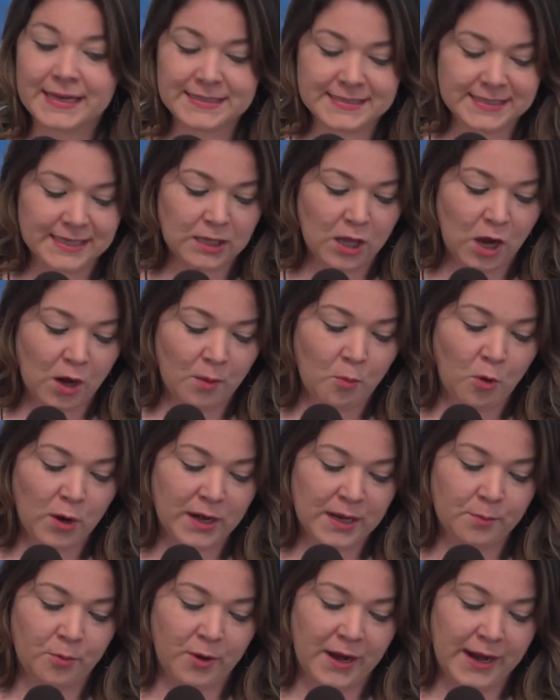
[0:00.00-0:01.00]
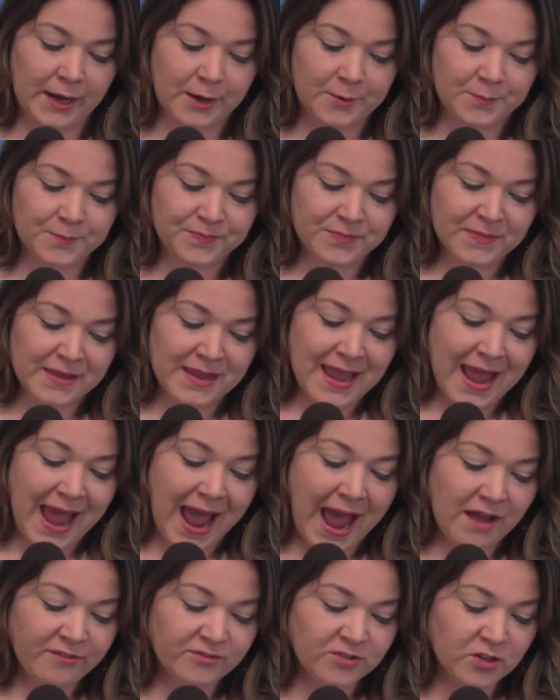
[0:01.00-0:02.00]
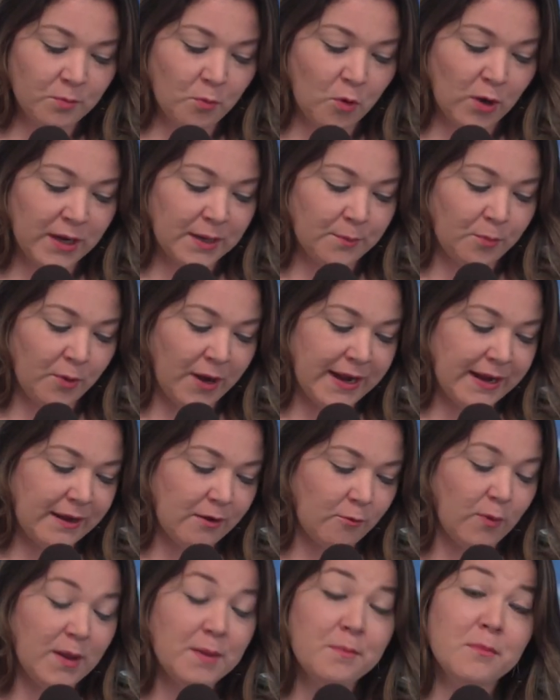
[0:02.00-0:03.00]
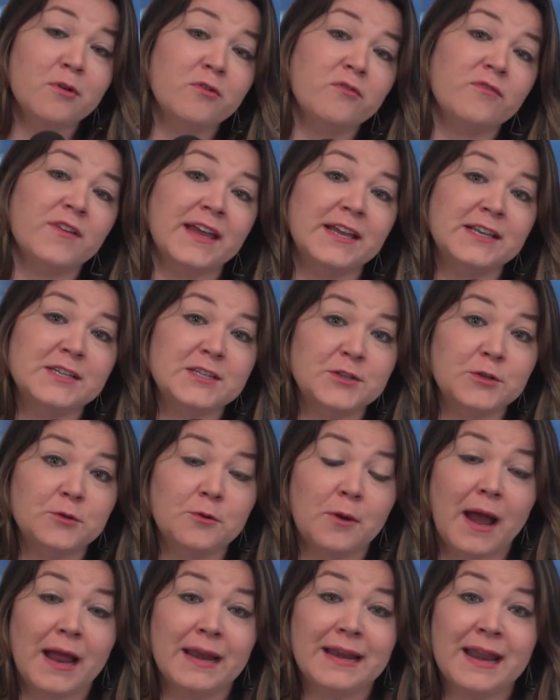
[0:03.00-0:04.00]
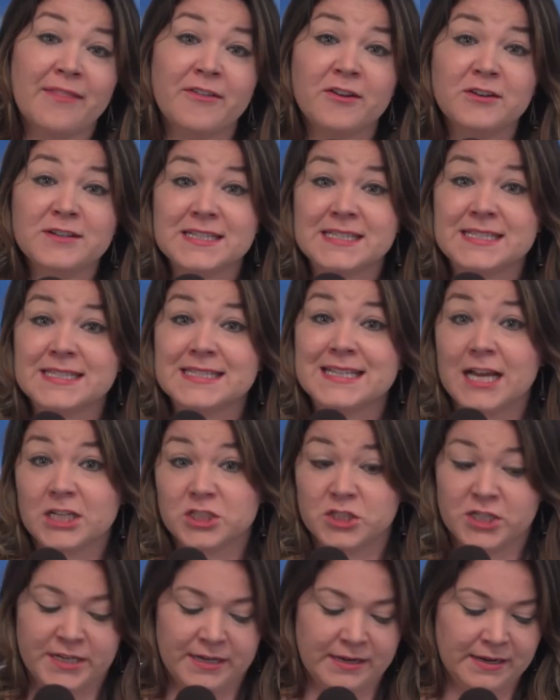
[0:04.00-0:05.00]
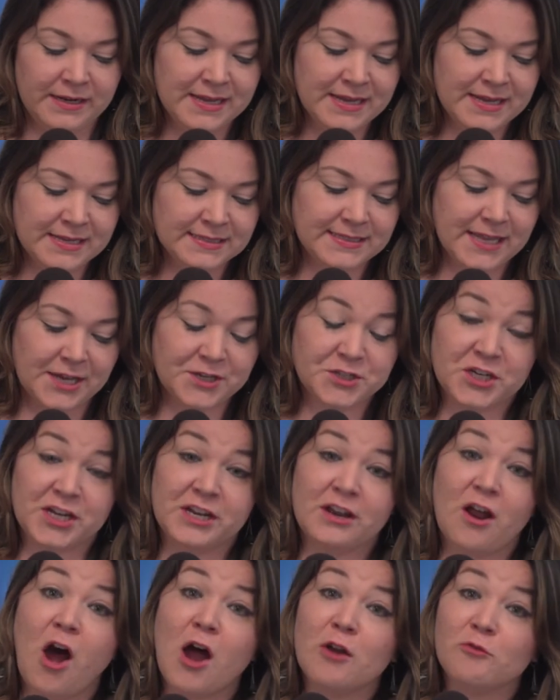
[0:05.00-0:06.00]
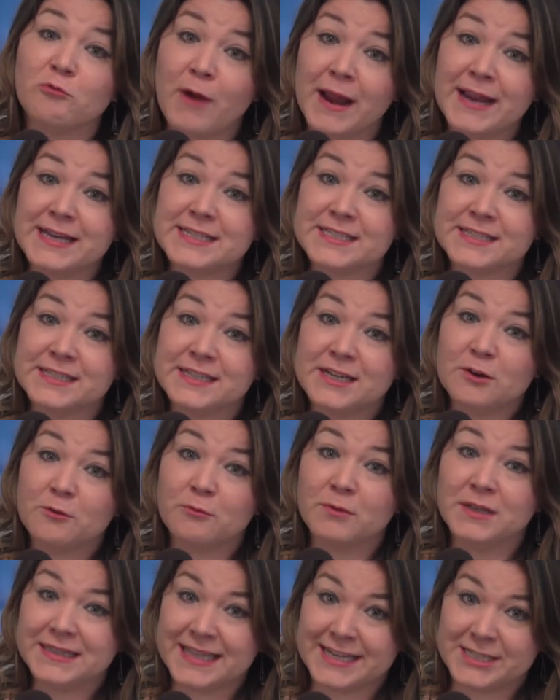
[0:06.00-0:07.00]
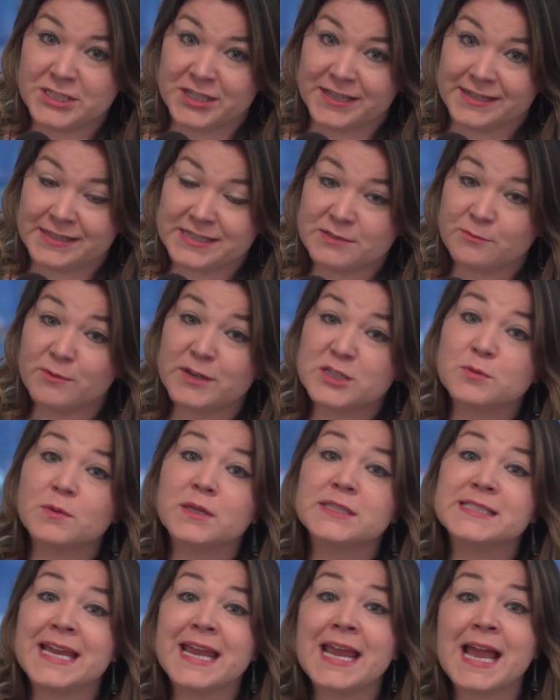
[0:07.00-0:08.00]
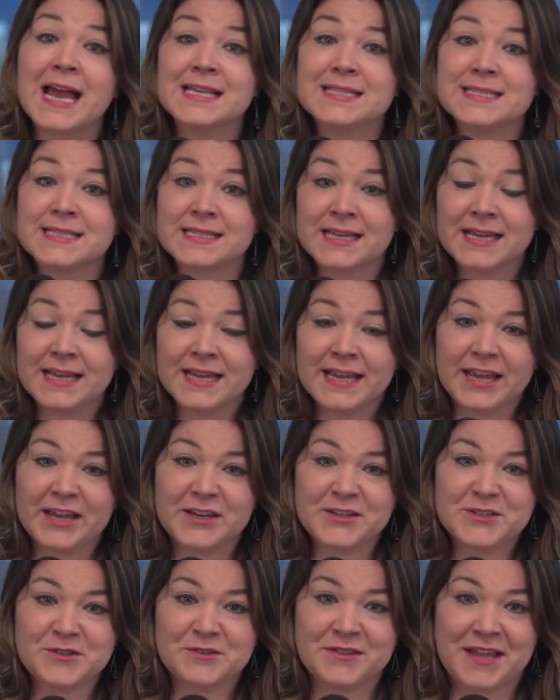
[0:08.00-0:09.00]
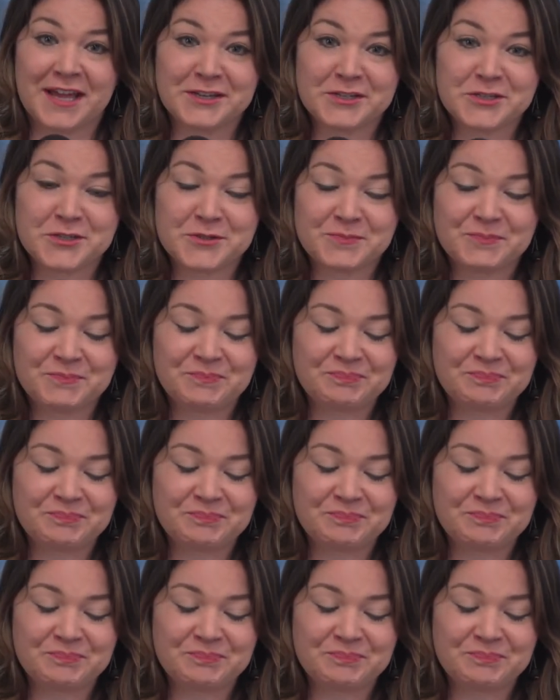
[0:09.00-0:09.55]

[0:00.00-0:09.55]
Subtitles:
until our morning break. After morning break, we move into another discussion session on right relations, which will take us into lunch.